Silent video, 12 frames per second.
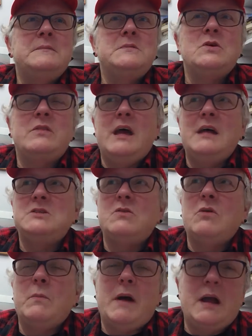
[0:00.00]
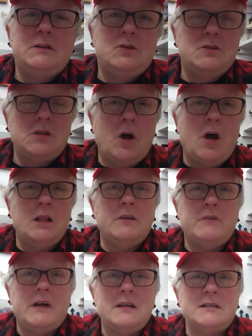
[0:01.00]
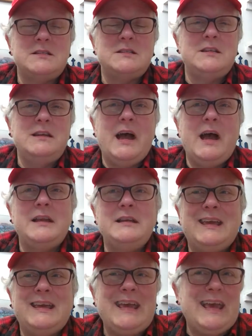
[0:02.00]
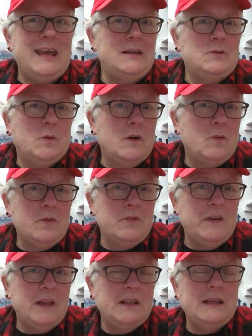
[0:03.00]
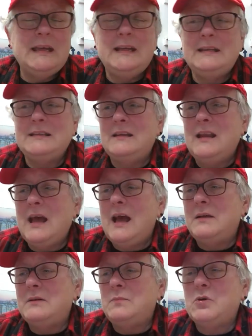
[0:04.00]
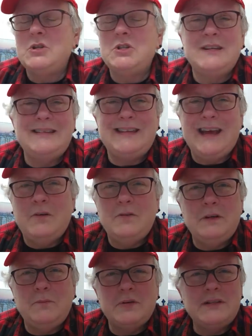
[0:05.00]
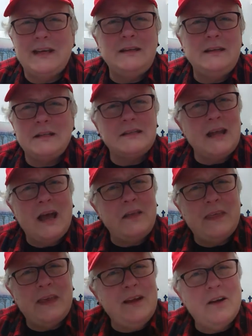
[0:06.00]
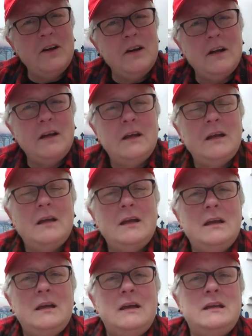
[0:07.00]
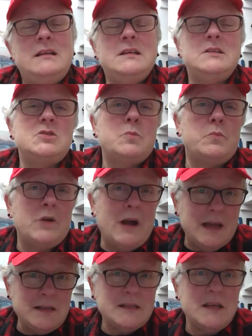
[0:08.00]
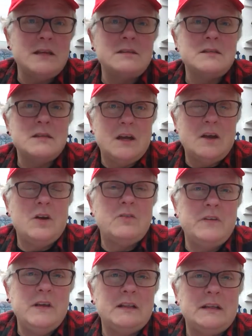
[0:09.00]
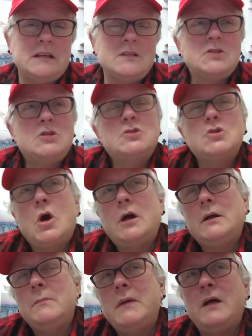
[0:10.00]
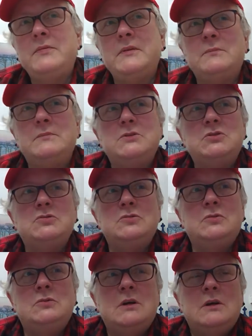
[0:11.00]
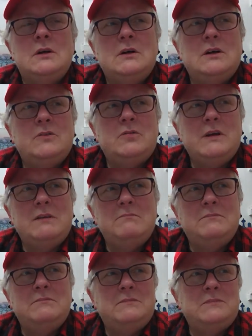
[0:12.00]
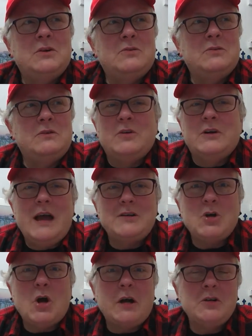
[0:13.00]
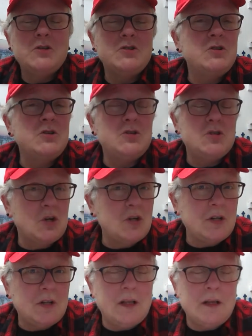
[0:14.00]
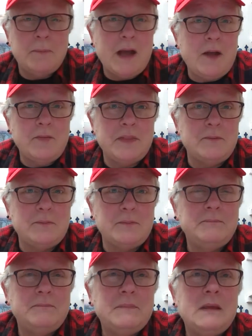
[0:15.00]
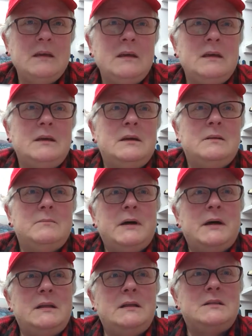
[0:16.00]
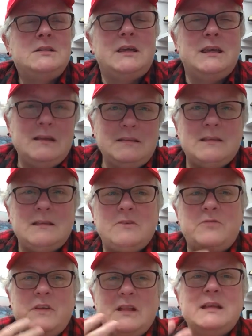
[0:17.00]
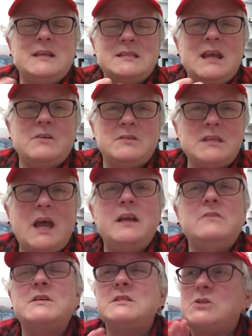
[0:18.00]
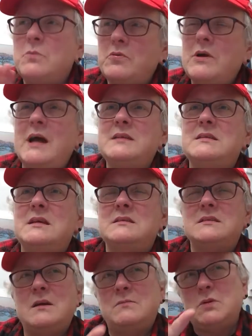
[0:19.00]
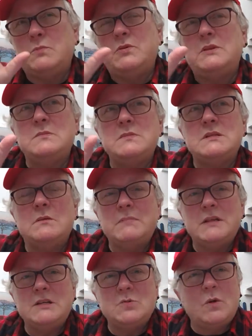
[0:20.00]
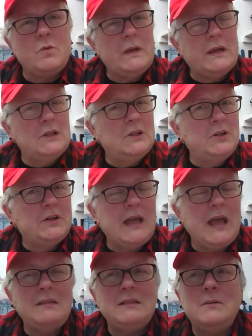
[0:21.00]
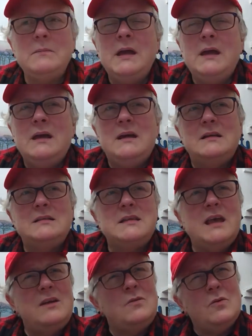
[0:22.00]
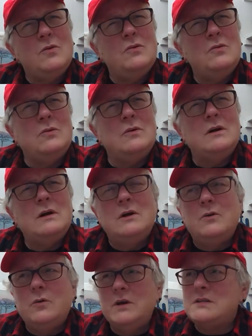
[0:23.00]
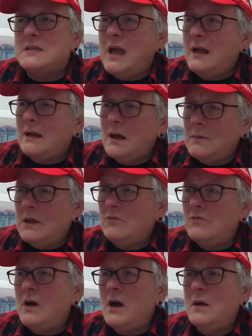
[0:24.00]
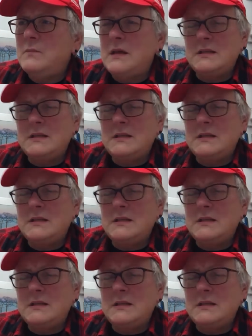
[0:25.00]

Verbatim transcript: So that's a reminder to all of us to not negate what we're feeling, to not push it down and pretend it's not there. It is to process our feelings, to talk about them, to, if we don't, if we're not talkers, to journal about them, but to get the feelings outside of us, to process them, to put them someplace where we can look at them and say, oh, where's that coming from?